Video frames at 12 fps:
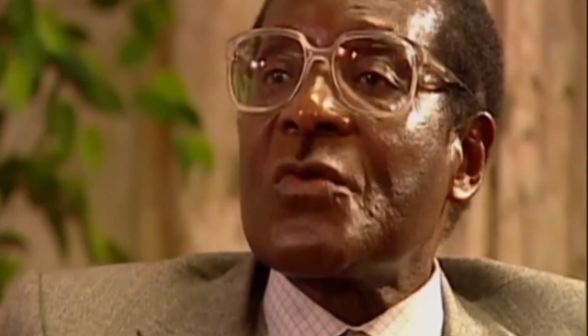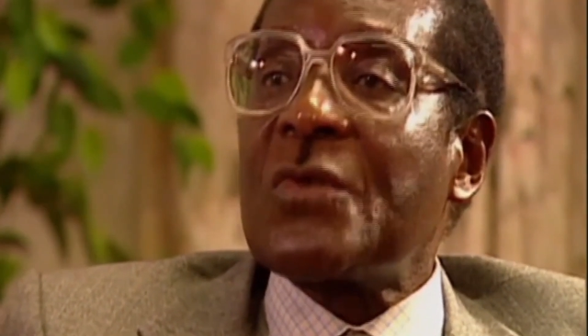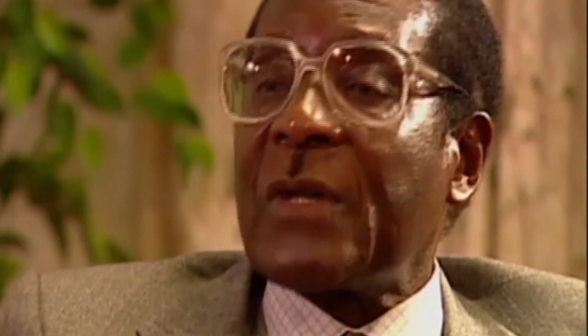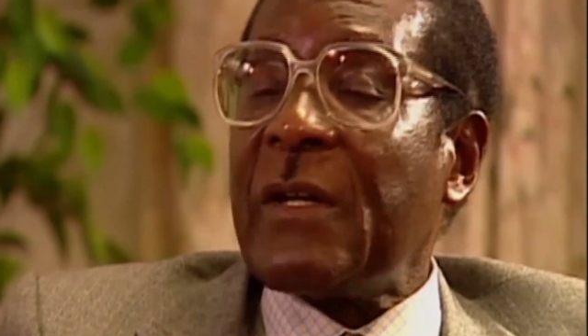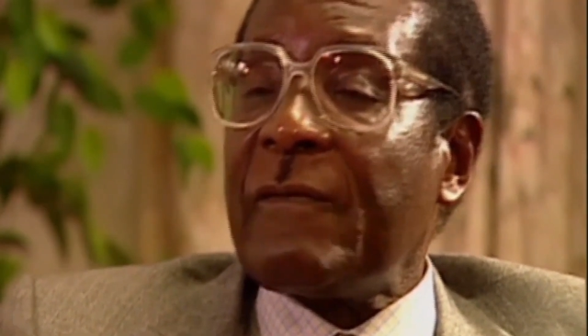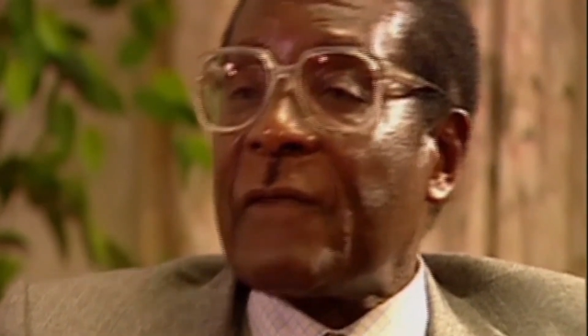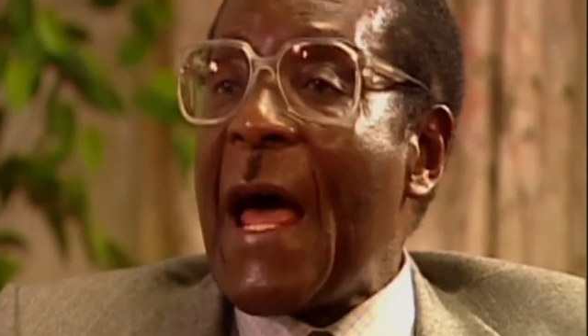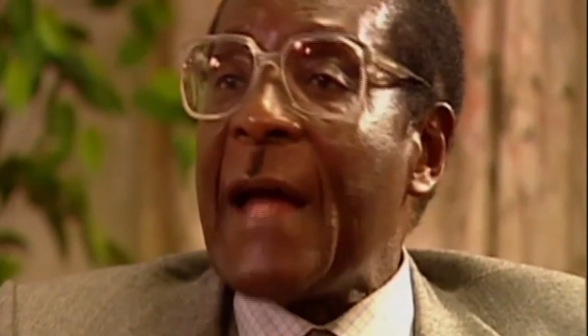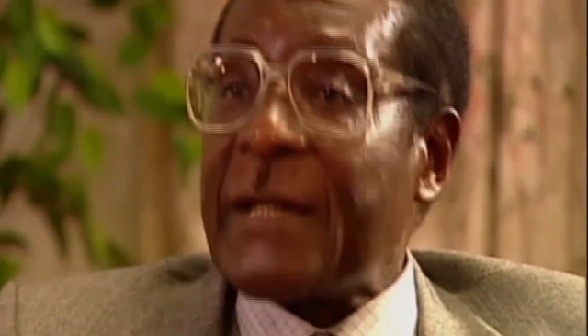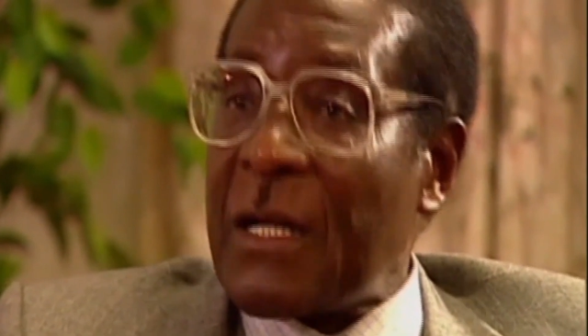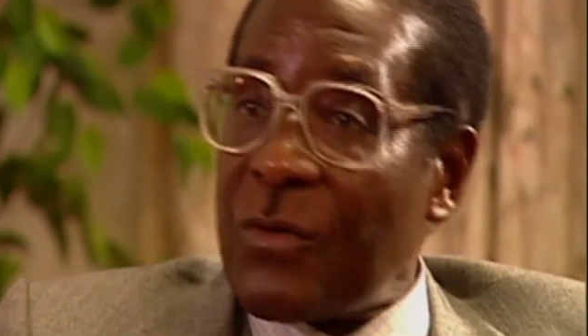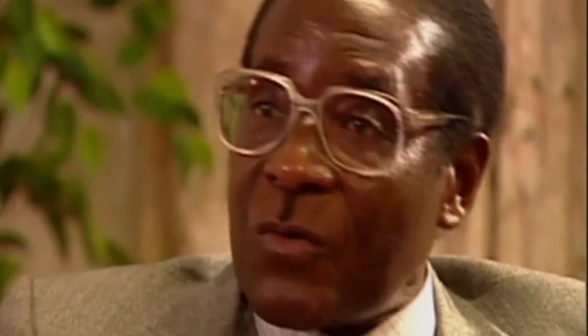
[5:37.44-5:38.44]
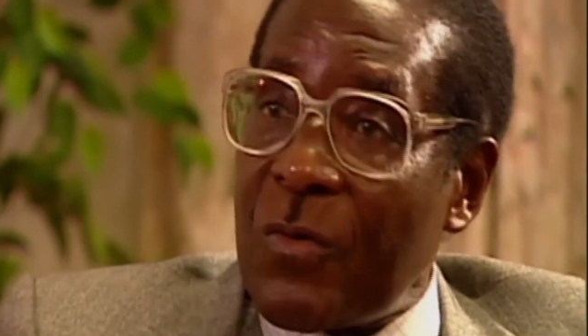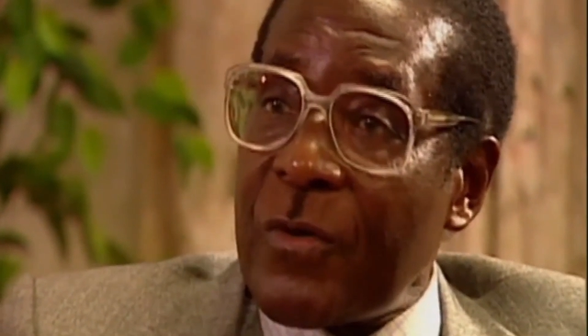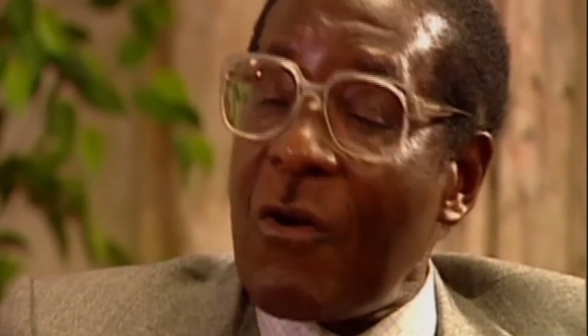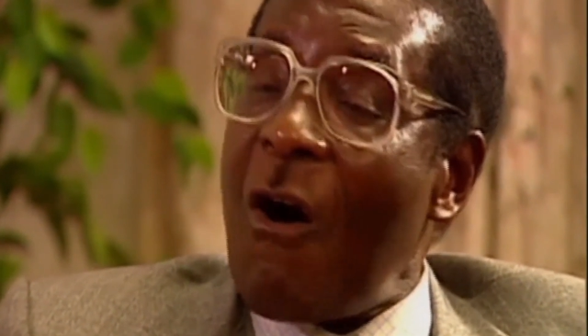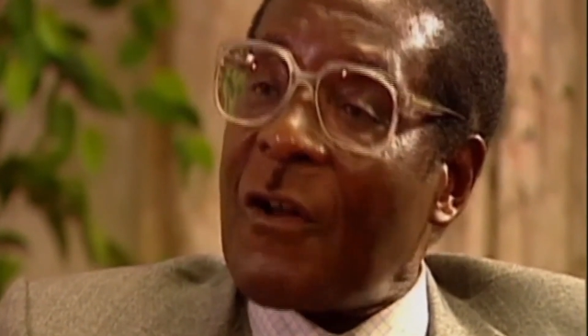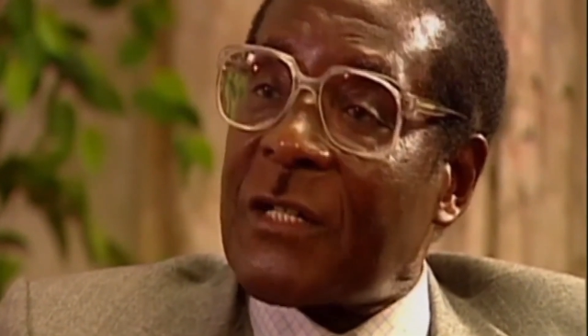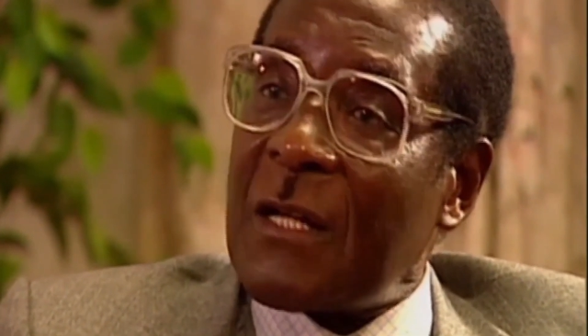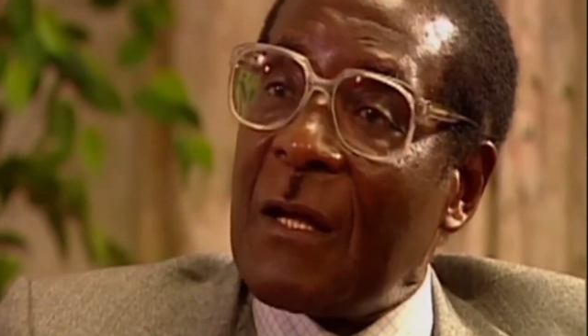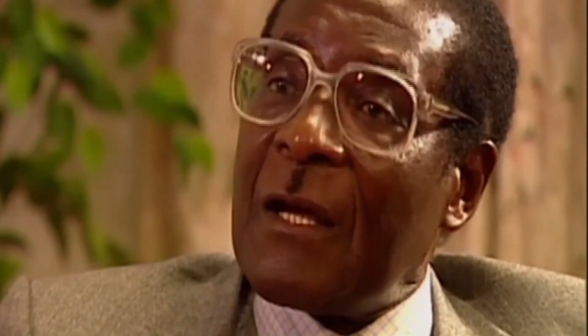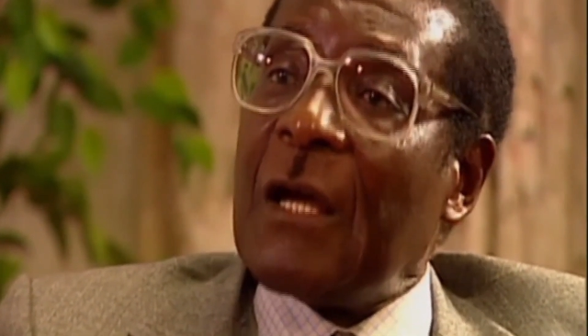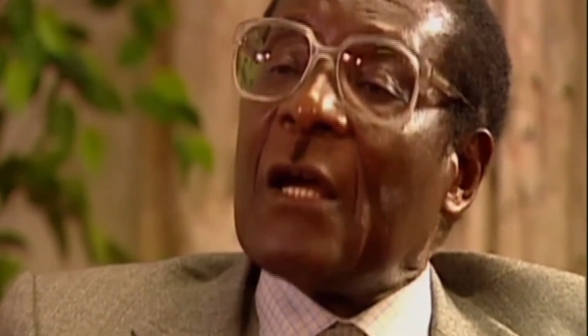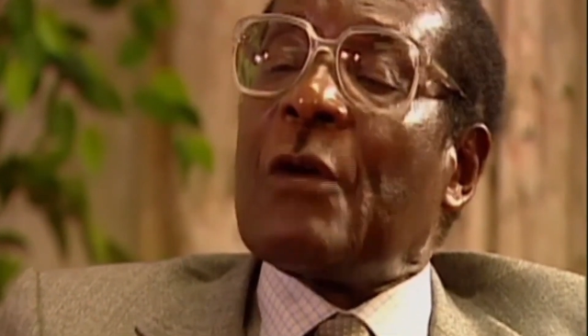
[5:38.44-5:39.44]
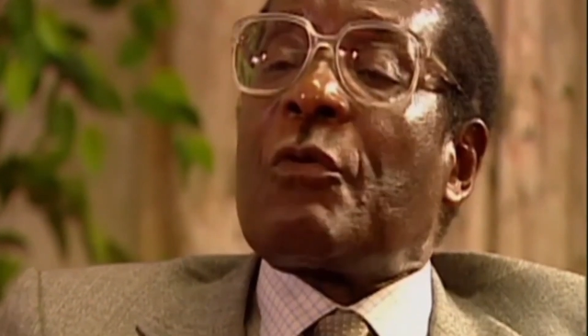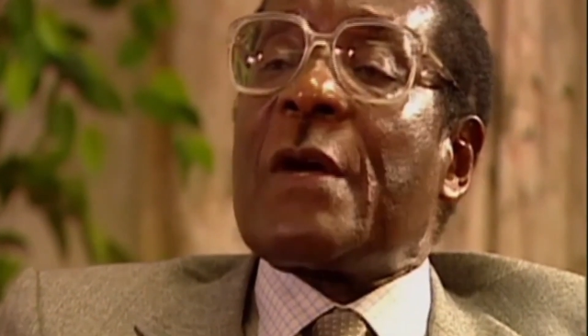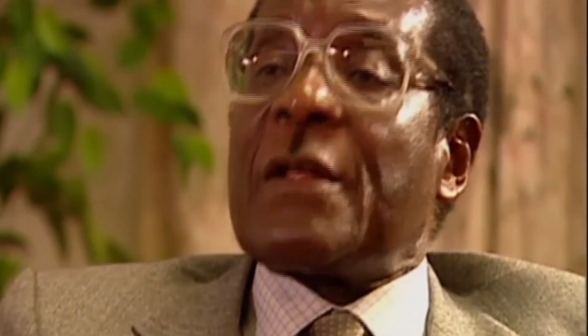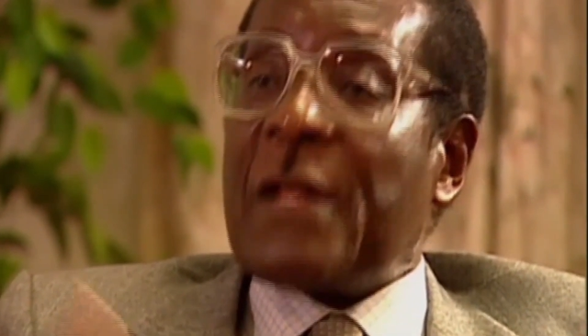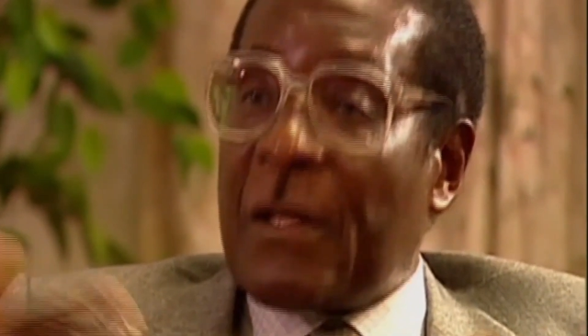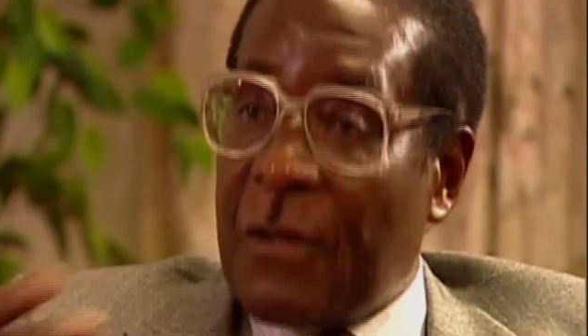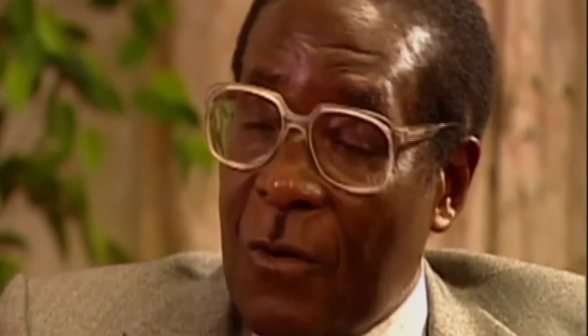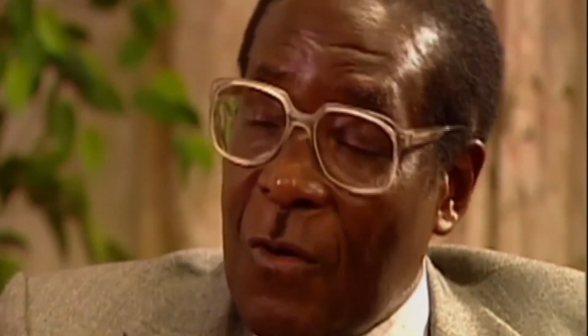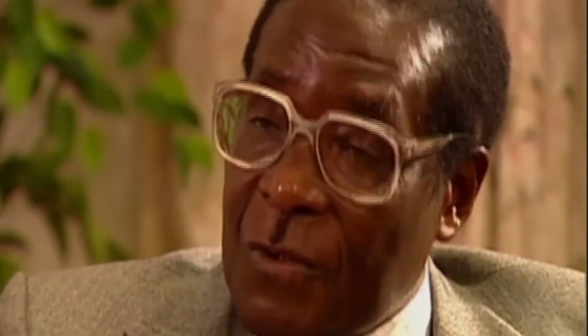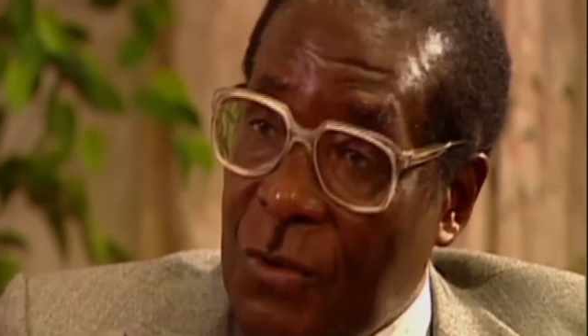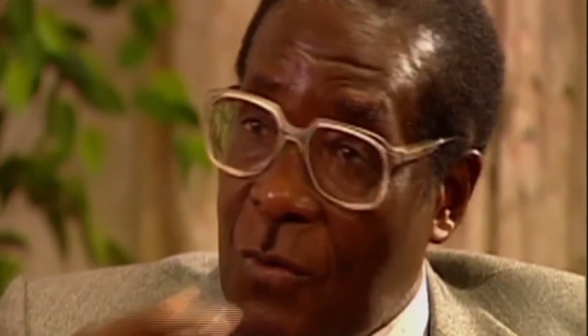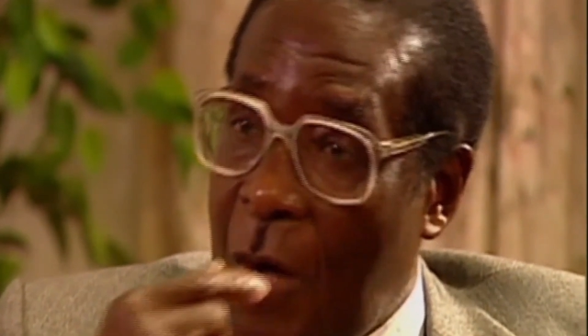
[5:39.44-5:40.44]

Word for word: As it turns out, Mugabe had a business interest in the